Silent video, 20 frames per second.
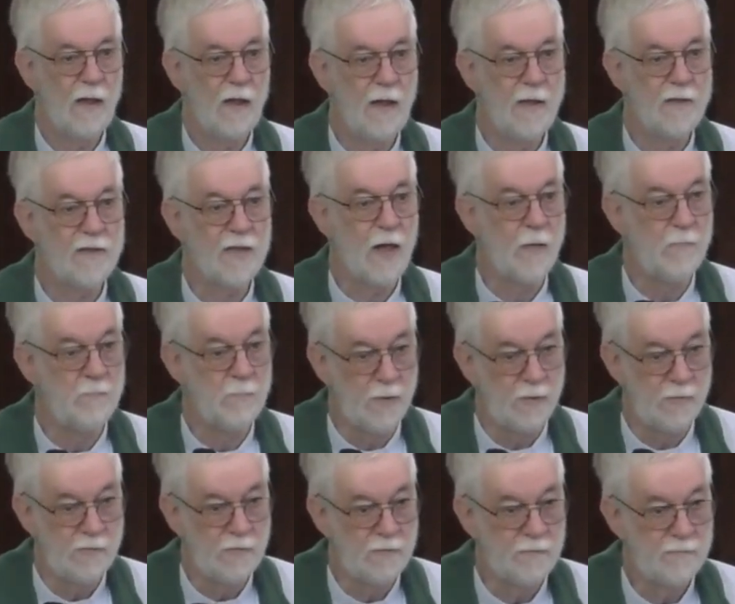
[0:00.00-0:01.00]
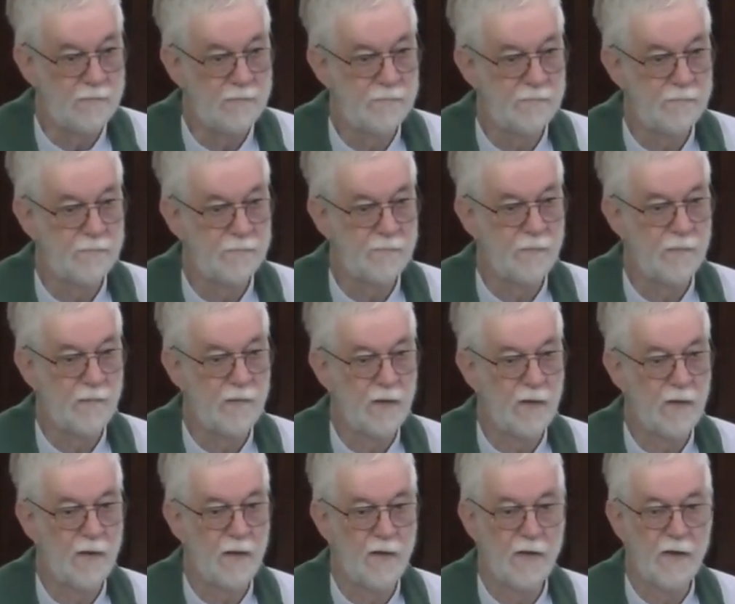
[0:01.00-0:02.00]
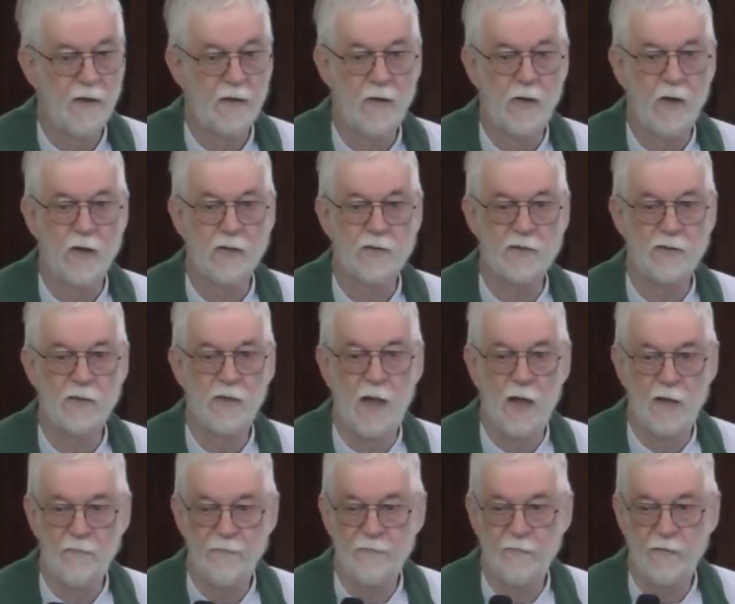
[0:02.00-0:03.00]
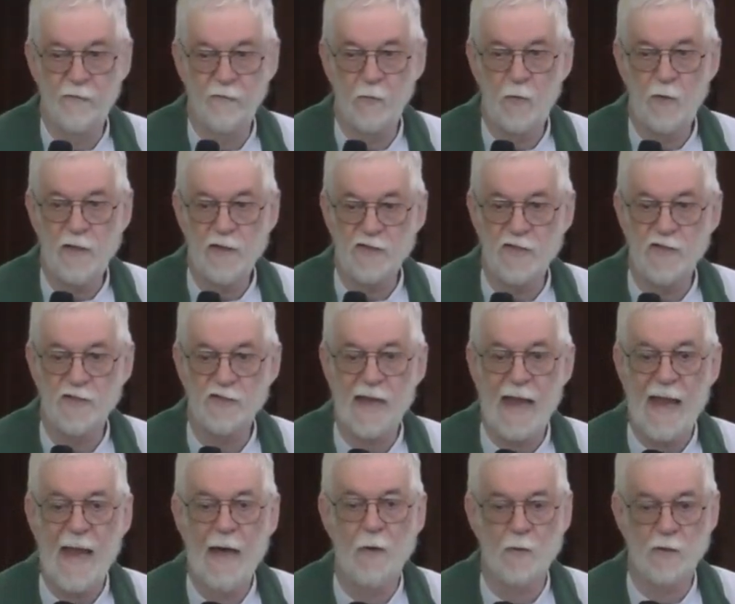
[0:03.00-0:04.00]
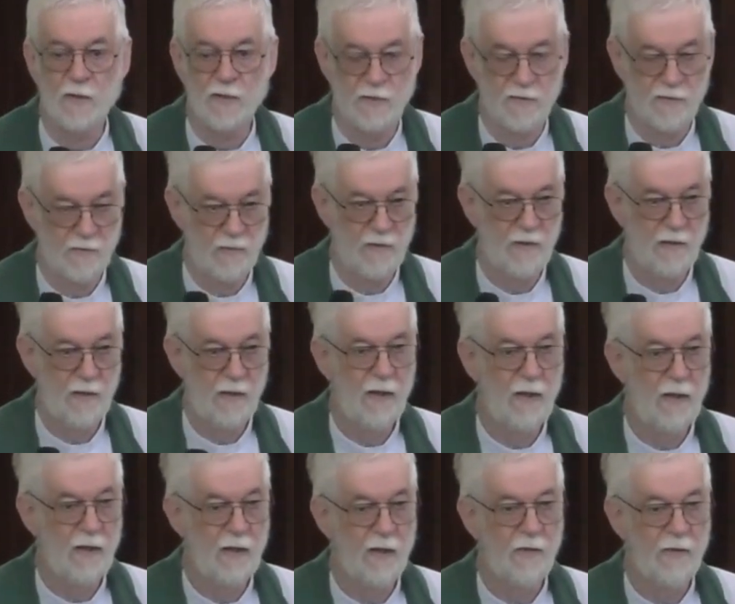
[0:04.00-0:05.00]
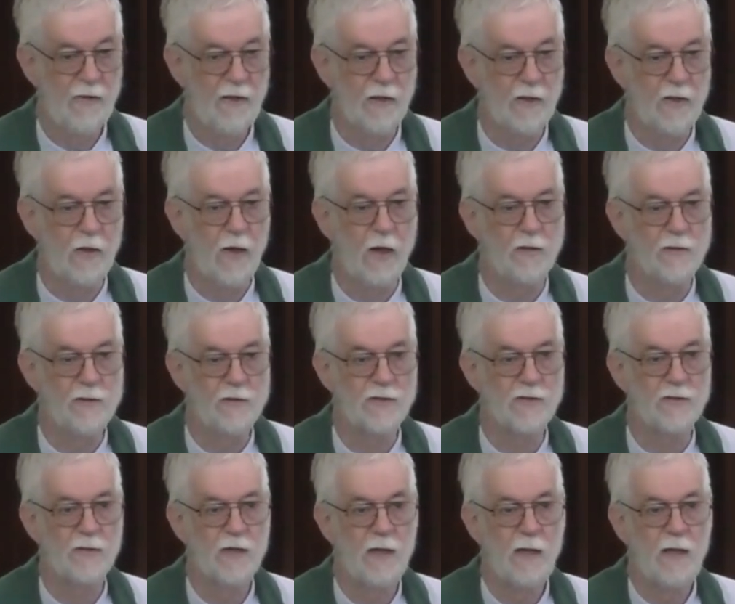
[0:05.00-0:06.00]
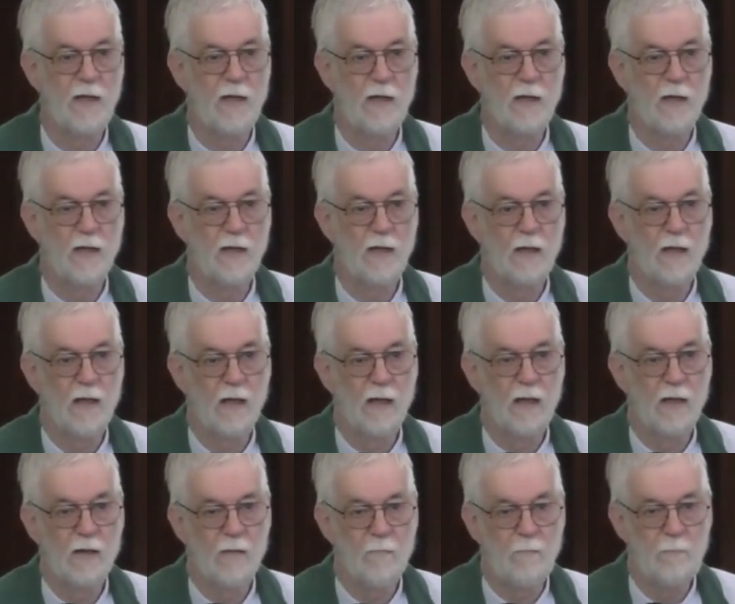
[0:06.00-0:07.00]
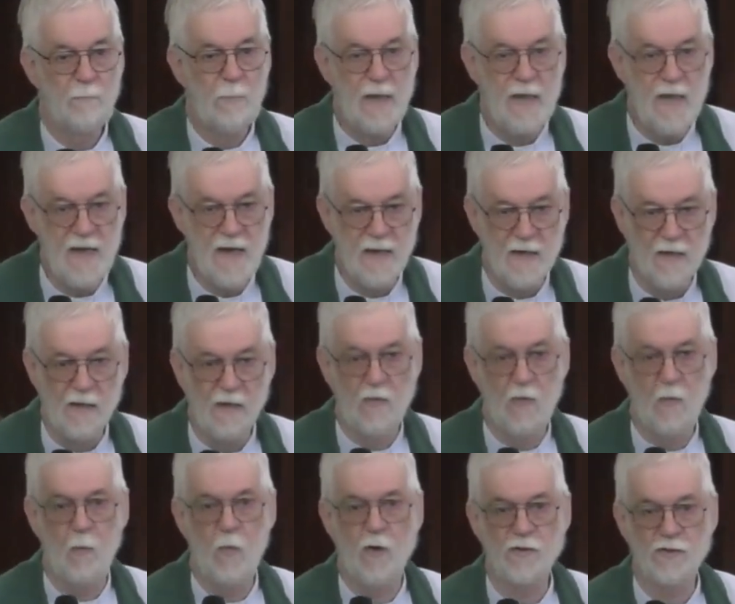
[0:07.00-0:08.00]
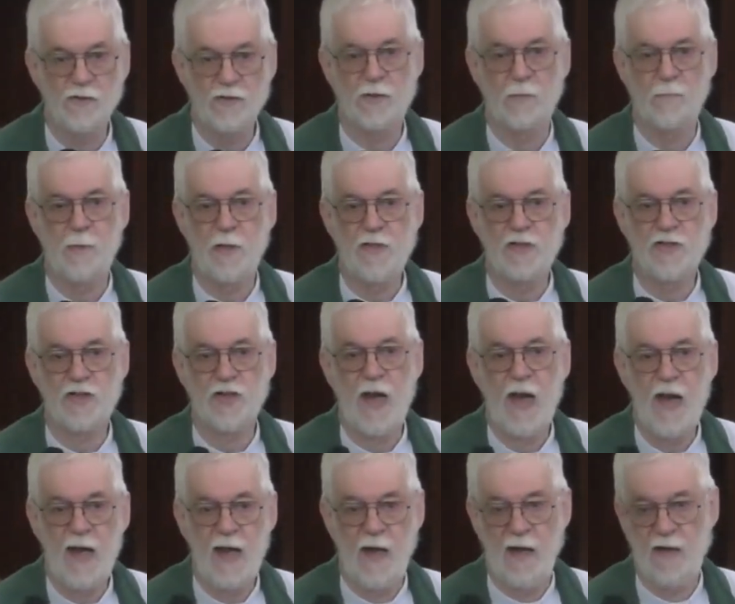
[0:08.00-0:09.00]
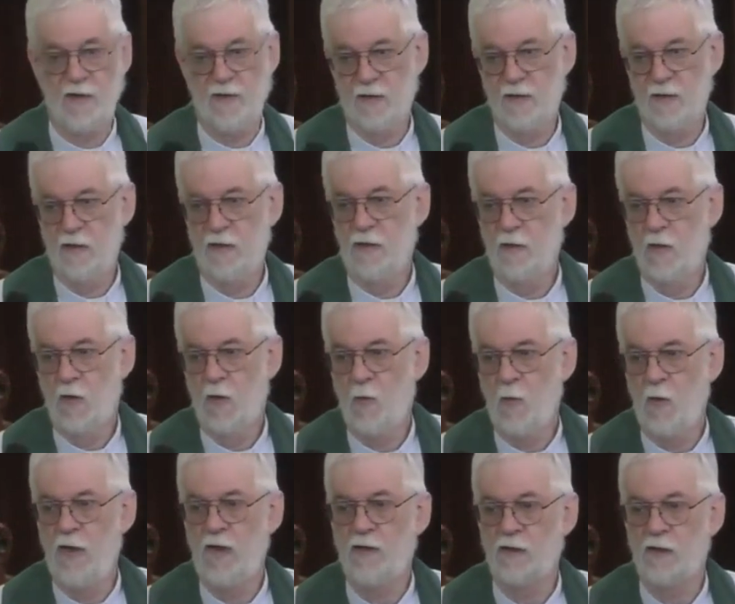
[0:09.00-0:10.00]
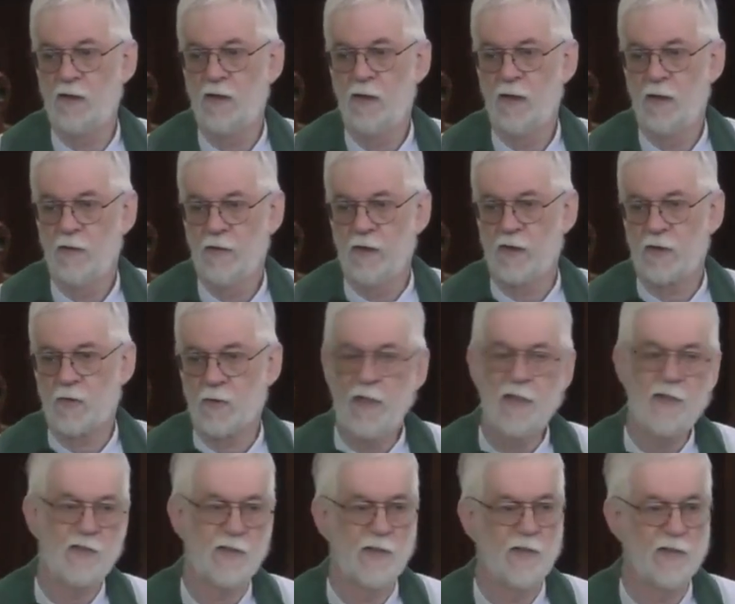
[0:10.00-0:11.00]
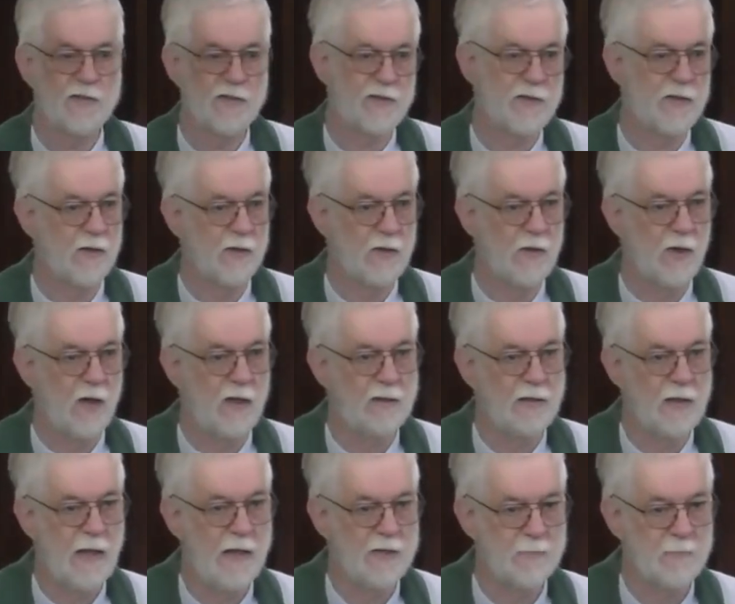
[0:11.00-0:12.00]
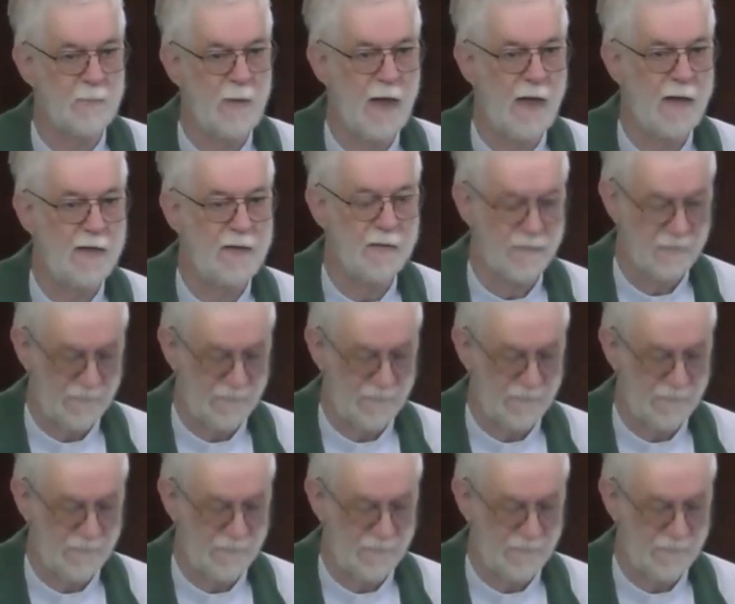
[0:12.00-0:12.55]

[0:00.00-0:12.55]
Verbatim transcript: is humble, that God's love reaches out, that God's being wants to be shared with the creatures that God has made.